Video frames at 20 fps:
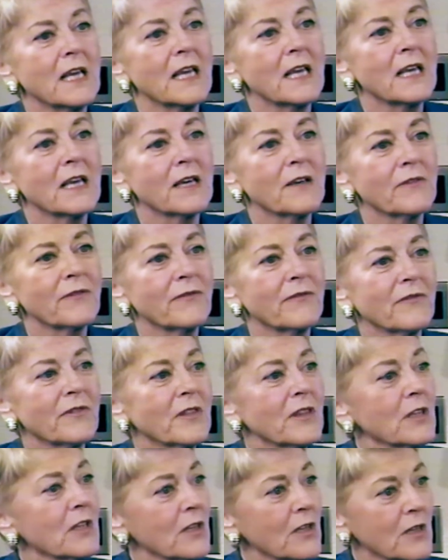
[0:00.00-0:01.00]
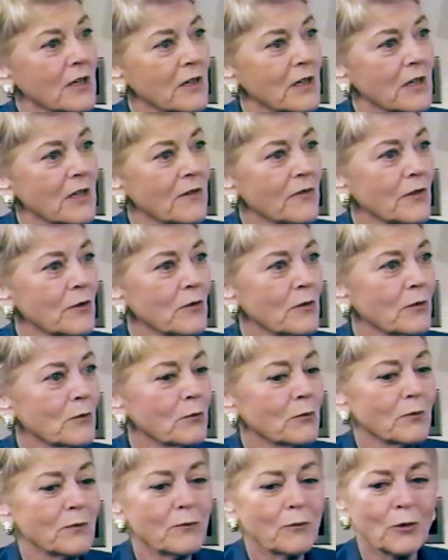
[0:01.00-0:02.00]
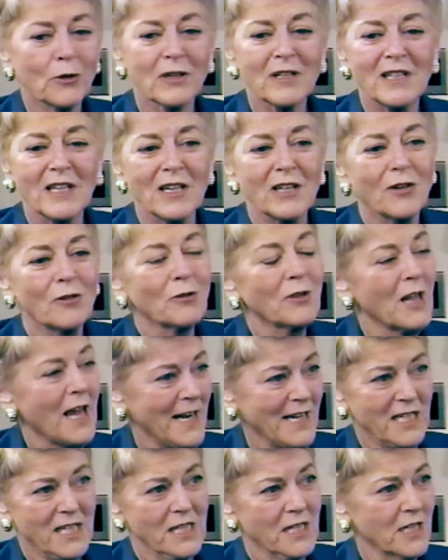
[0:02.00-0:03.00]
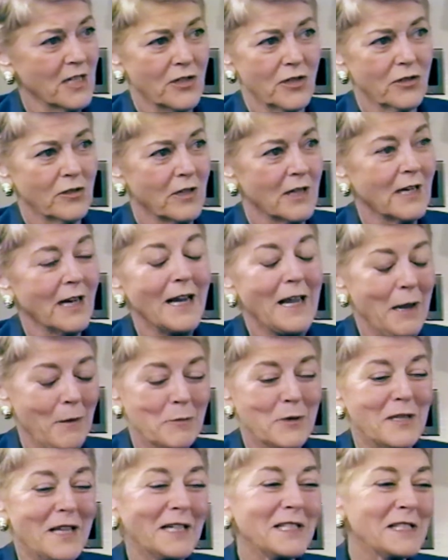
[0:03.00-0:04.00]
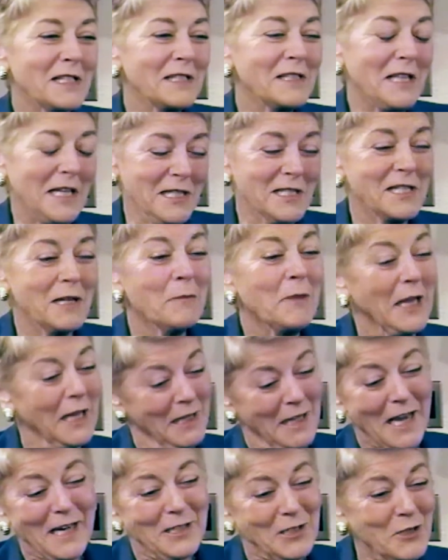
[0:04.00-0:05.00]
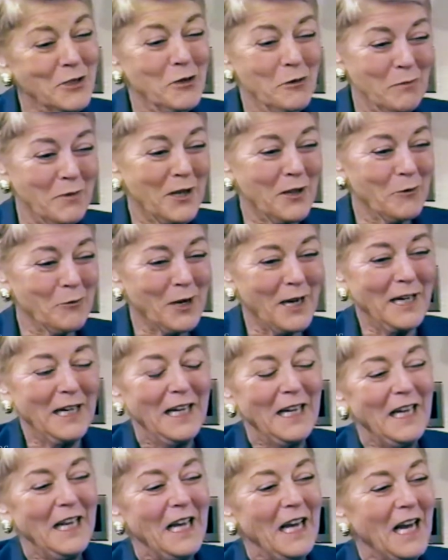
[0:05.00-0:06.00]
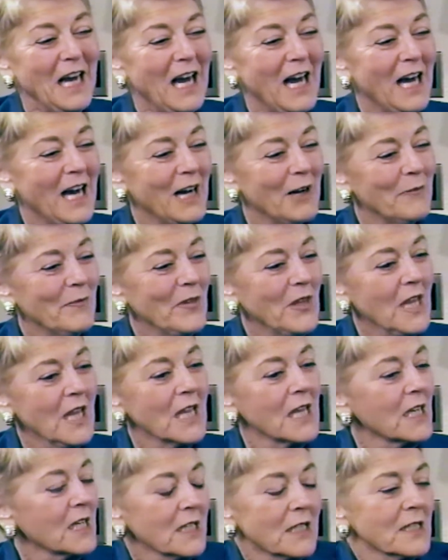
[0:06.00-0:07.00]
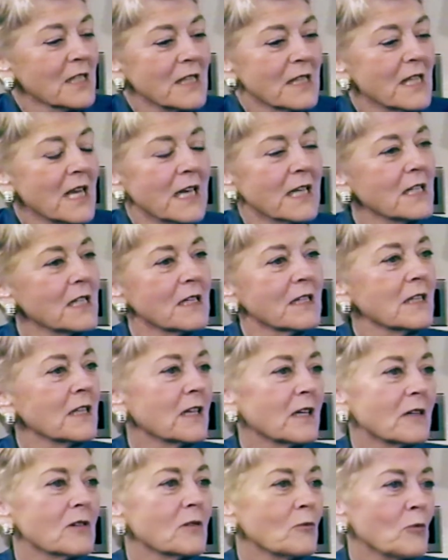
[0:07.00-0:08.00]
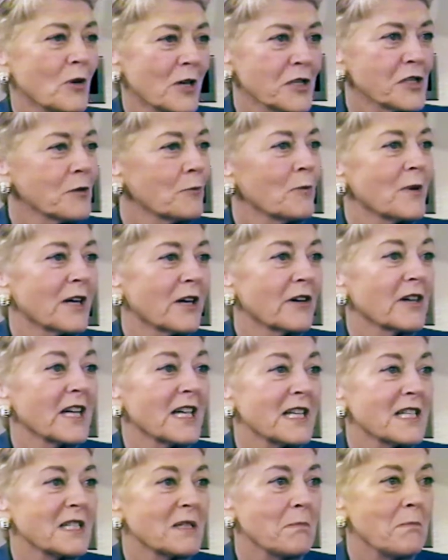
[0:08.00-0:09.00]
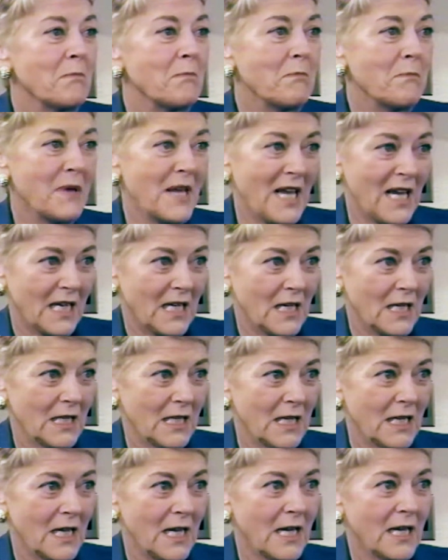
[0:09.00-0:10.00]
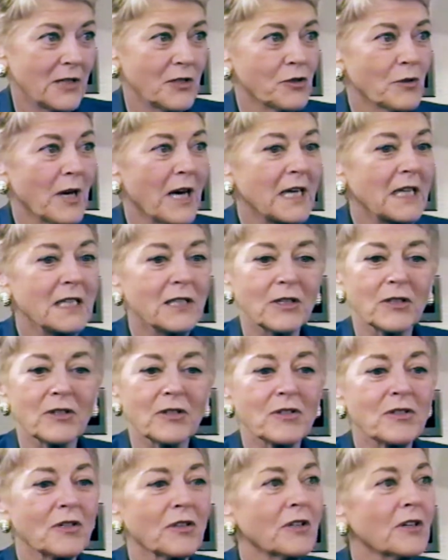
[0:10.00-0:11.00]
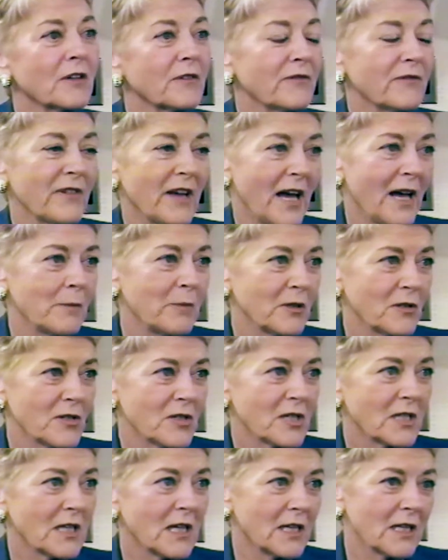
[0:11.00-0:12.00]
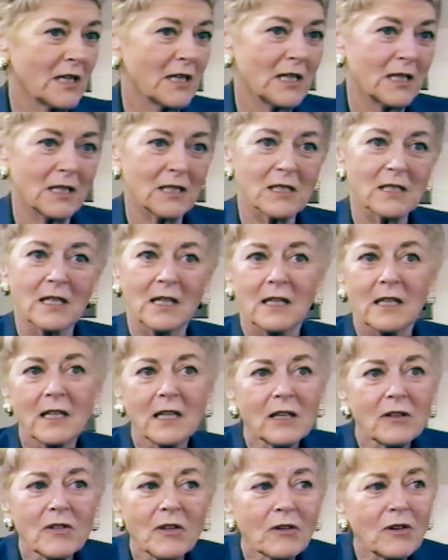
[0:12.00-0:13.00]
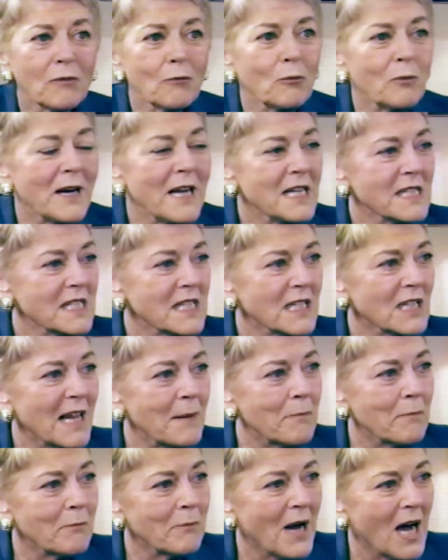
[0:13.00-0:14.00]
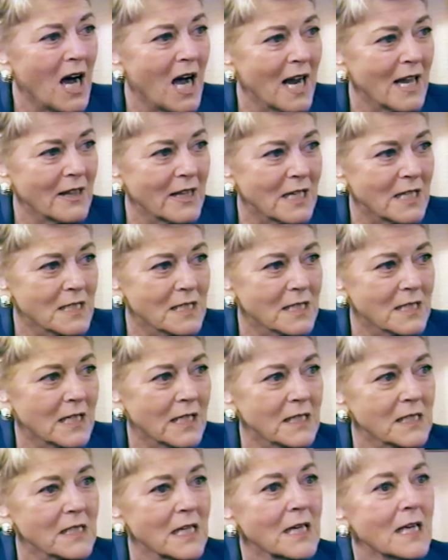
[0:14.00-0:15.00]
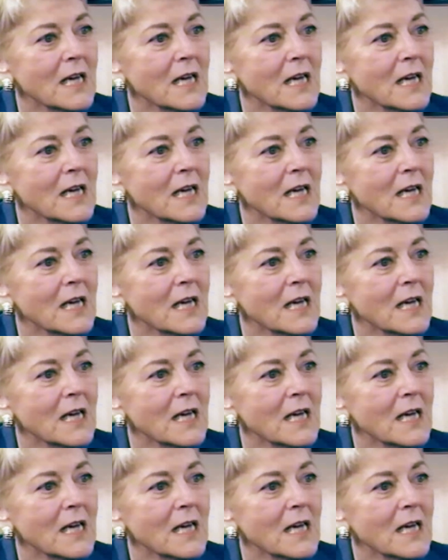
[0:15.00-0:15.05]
If, you, if you're worried that you don't like to iron, mm-hmm. and I happen, that's, that's something I like to do, by the way, um, then, you know, wash and wear is big. and dry cleaners are fabulous to getting things done. You know, there are ways to get by these things,